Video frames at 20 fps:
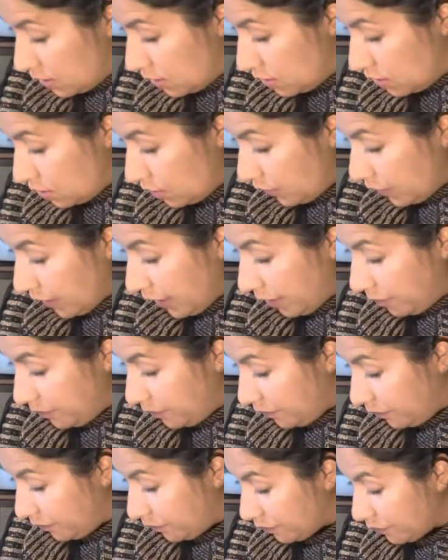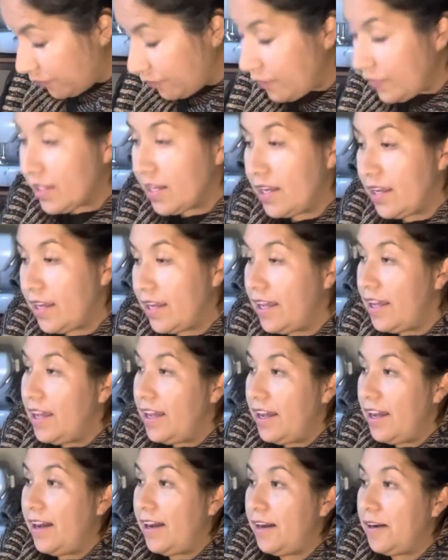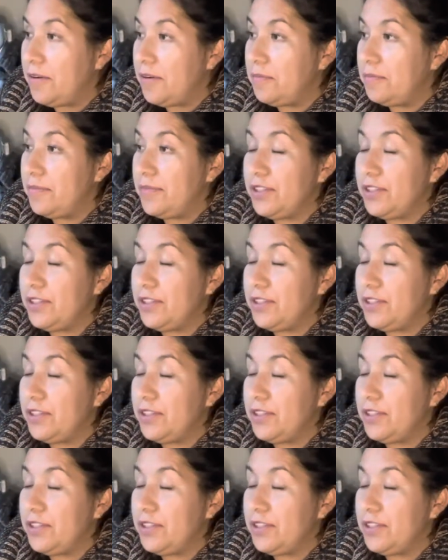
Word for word: So yeah, um,